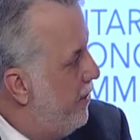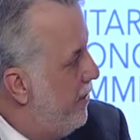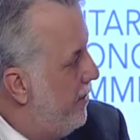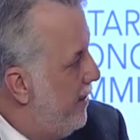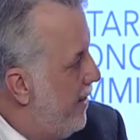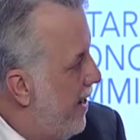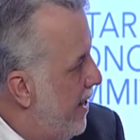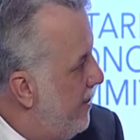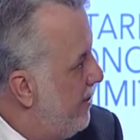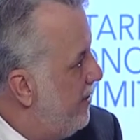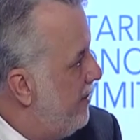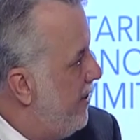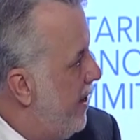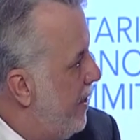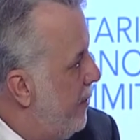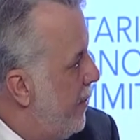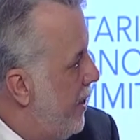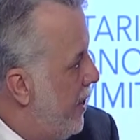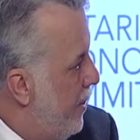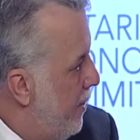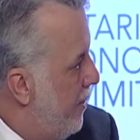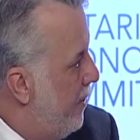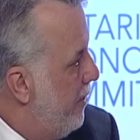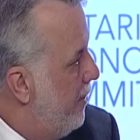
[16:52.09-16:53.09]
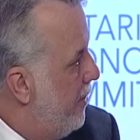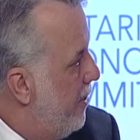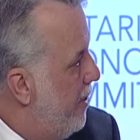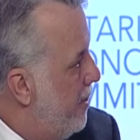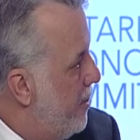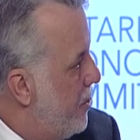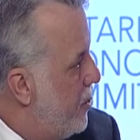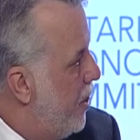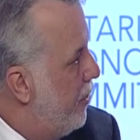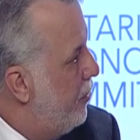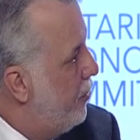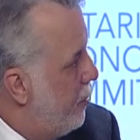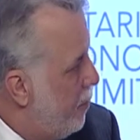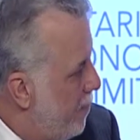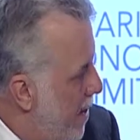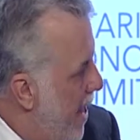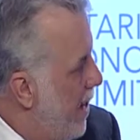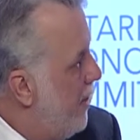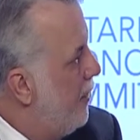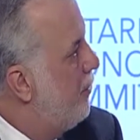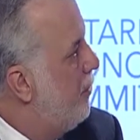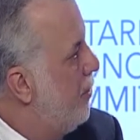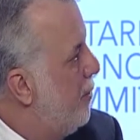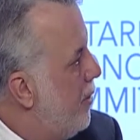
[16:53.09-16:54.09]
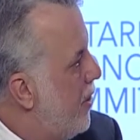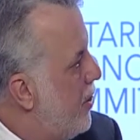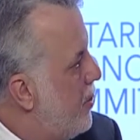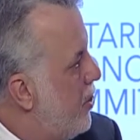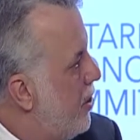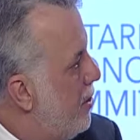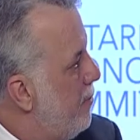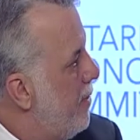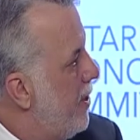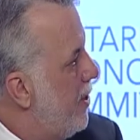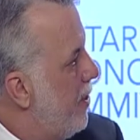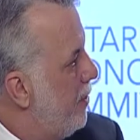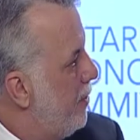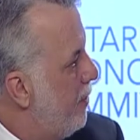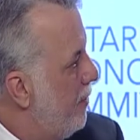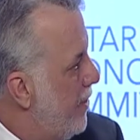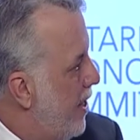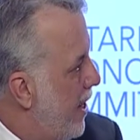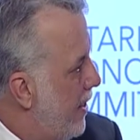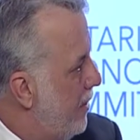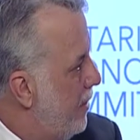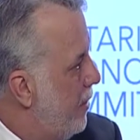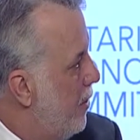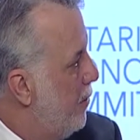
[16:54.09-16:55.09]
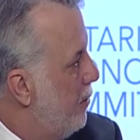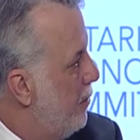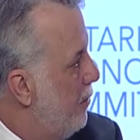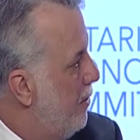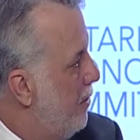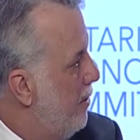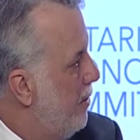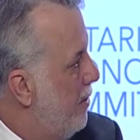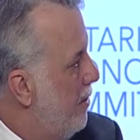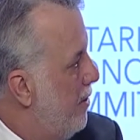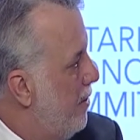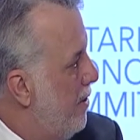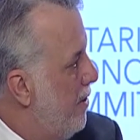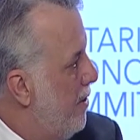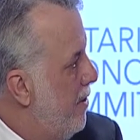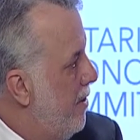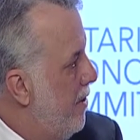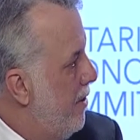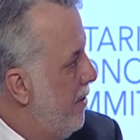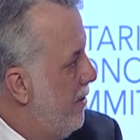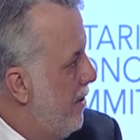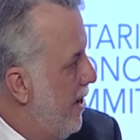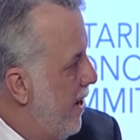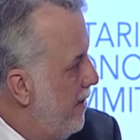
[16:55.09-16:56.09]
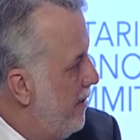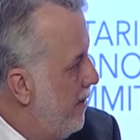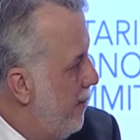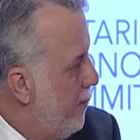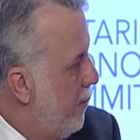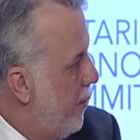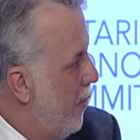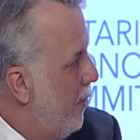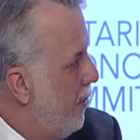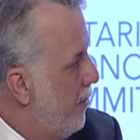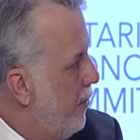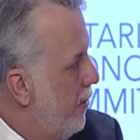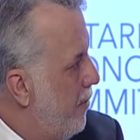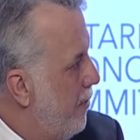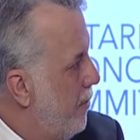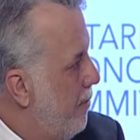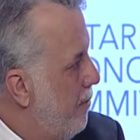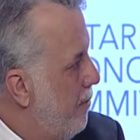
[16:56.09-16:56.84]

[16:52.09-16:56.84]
less than we earn just to balance the budget because of that load. So that's important.